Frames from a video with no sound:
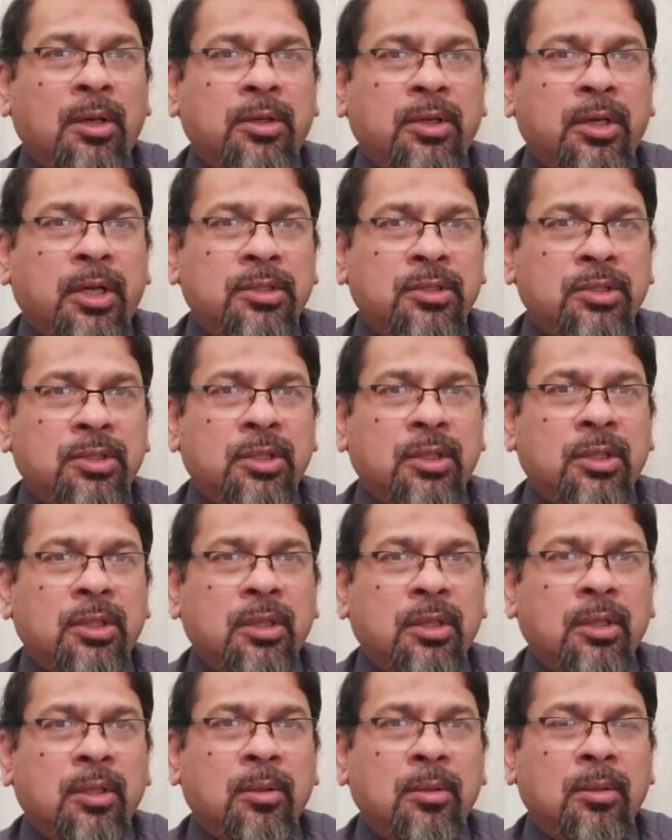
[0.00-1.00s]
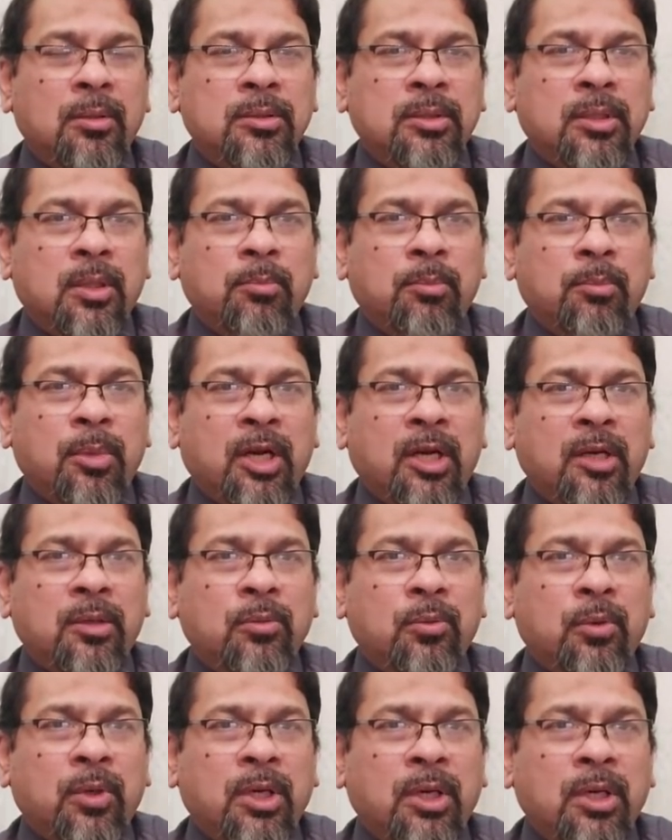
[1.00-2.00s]
test, some
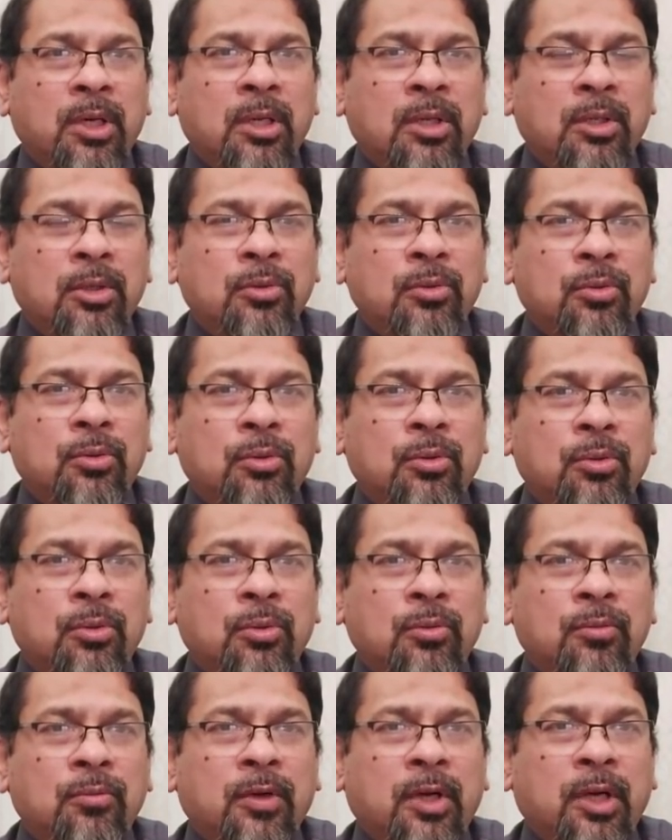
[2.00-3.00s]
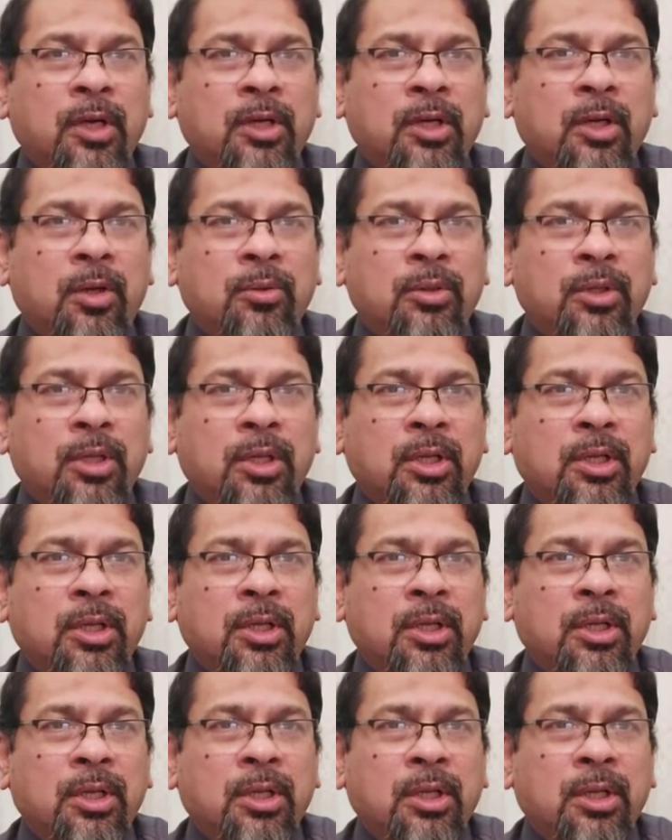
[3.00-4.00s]
blood work to find out
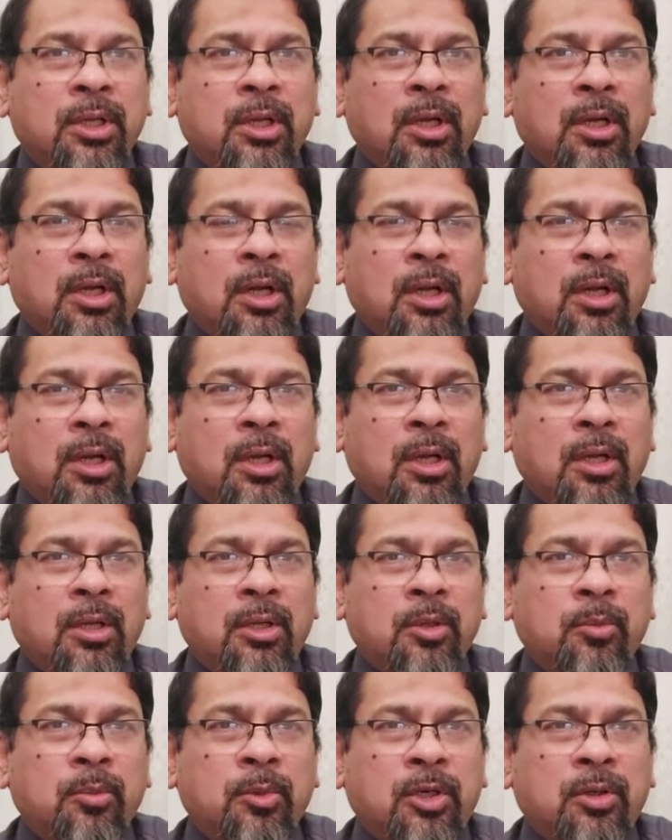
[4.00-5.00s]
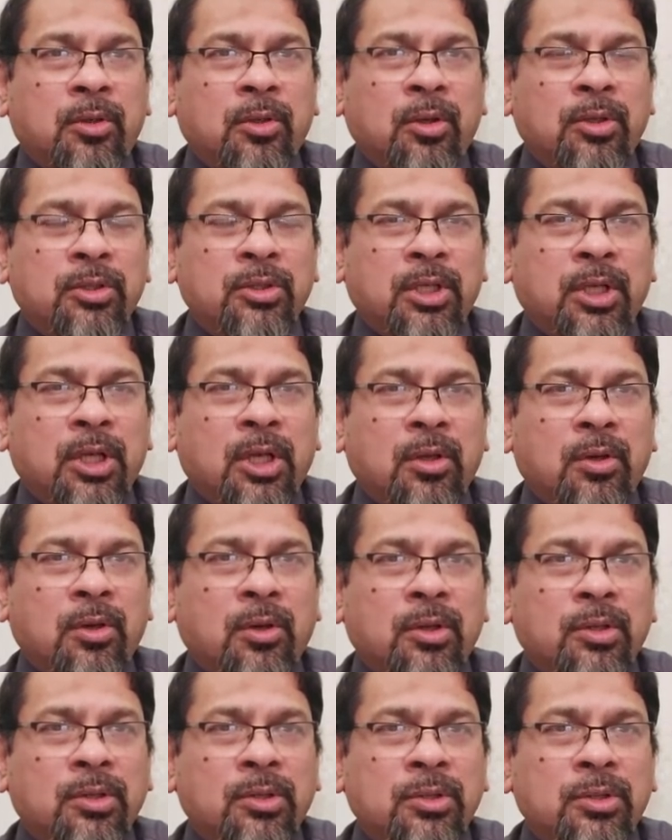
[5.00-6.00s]
any rheumatological
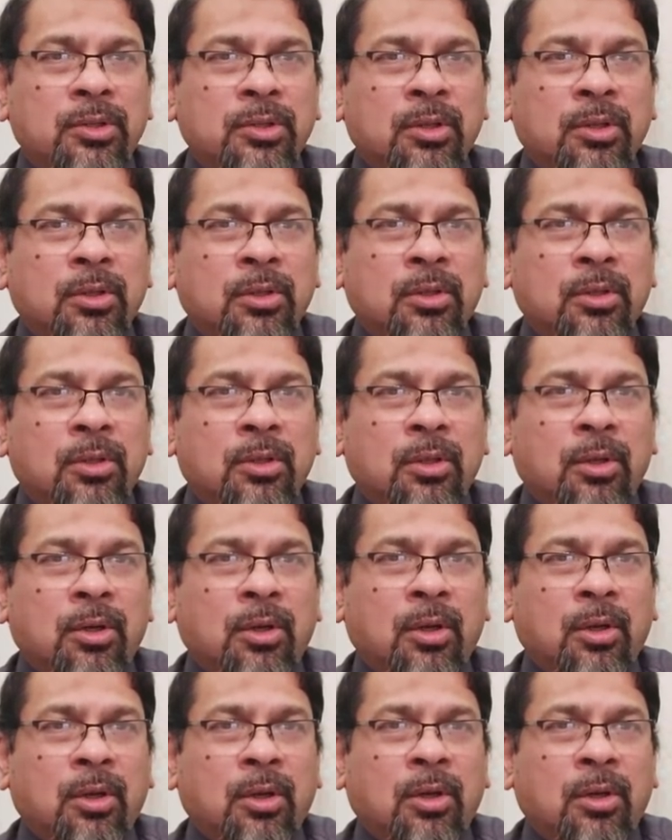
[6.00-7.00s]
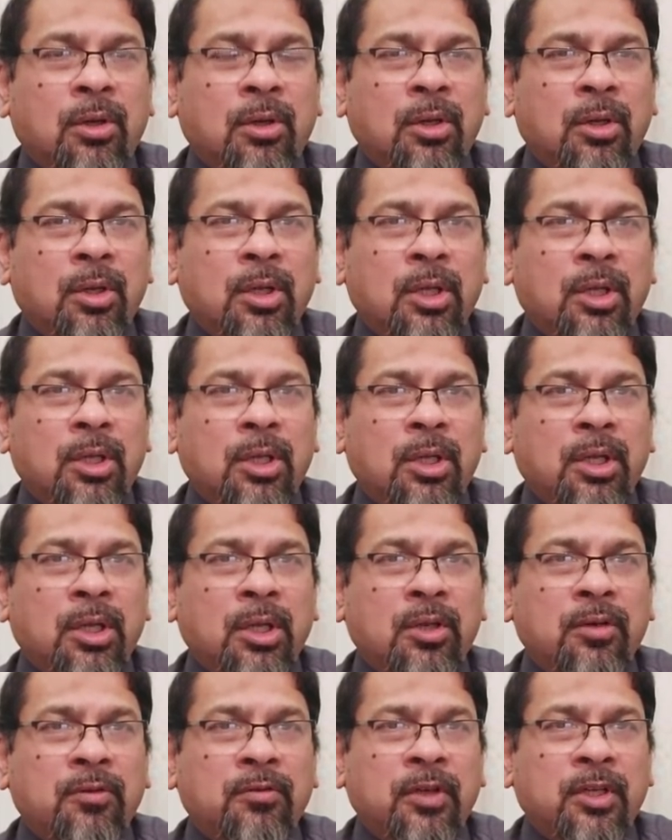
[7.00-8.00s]
cause or any
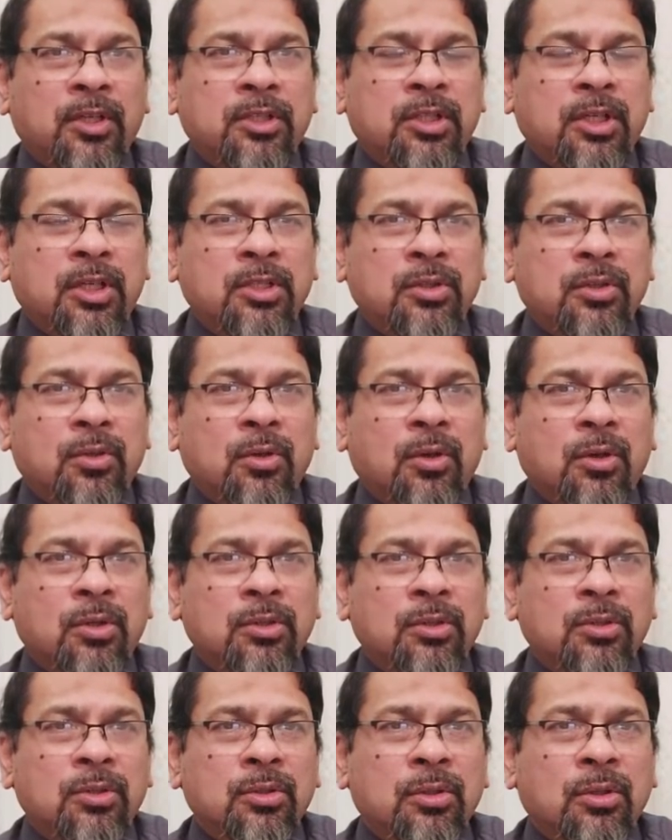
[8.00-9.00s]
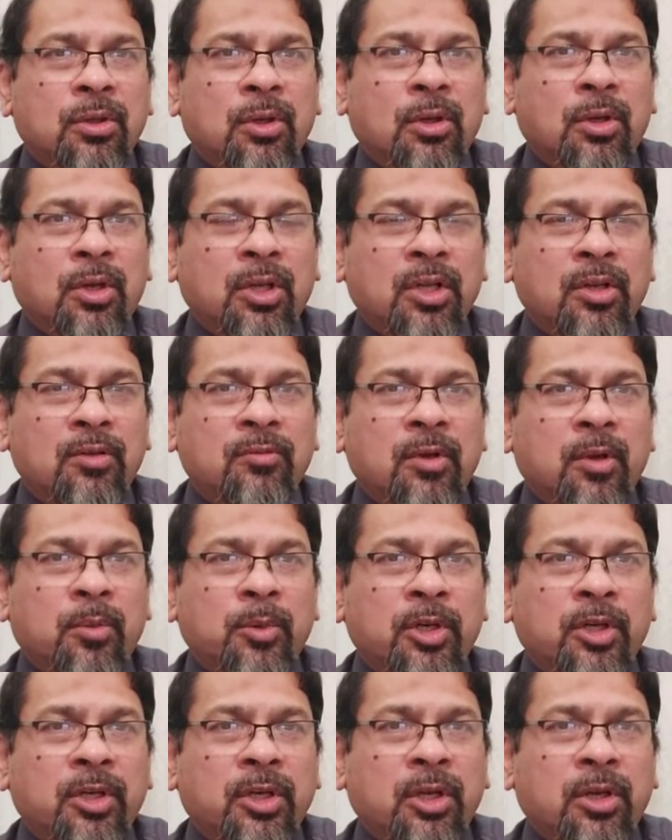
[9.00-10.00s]
infectious cause or
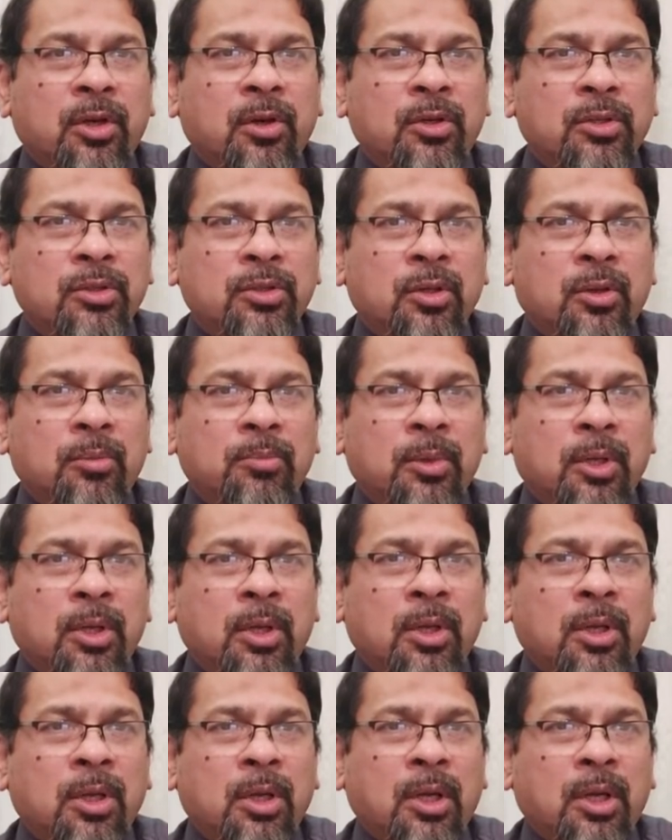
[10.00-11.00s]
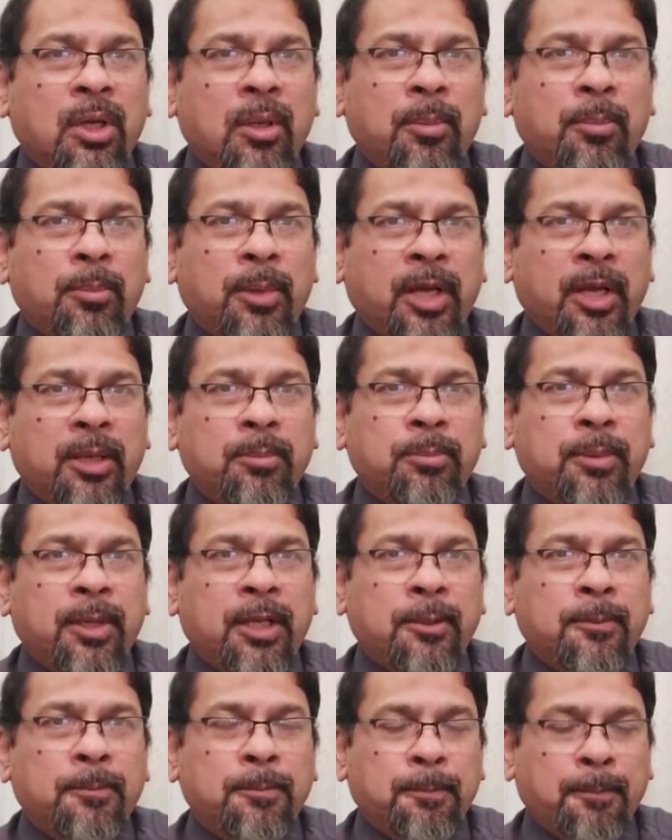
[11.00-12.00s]
inflammatory cause of back
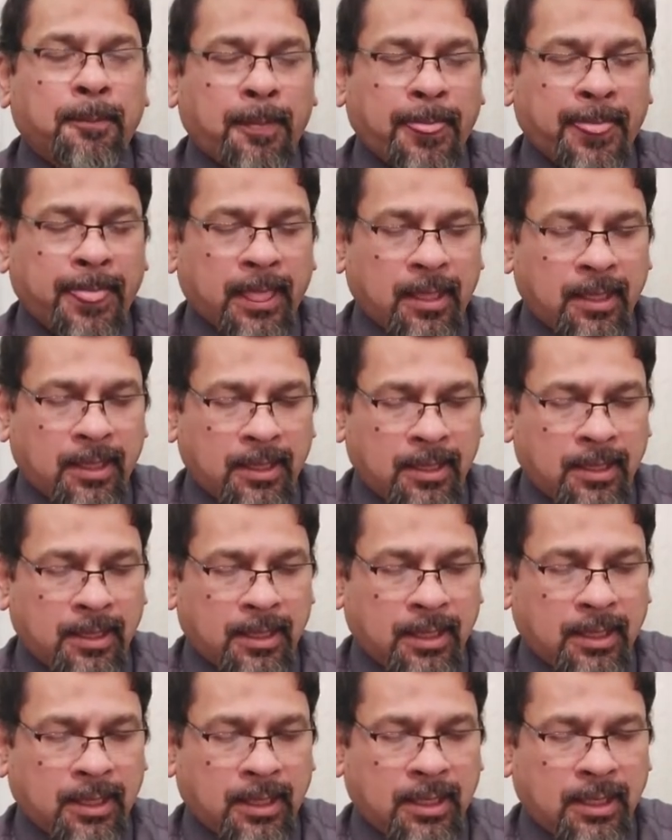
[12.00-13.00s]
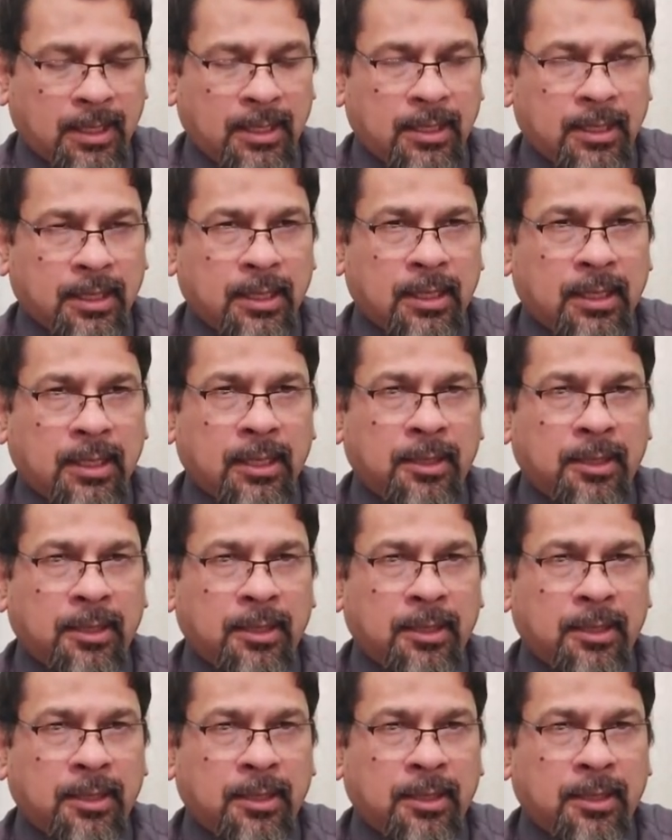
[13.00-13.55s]
pain. And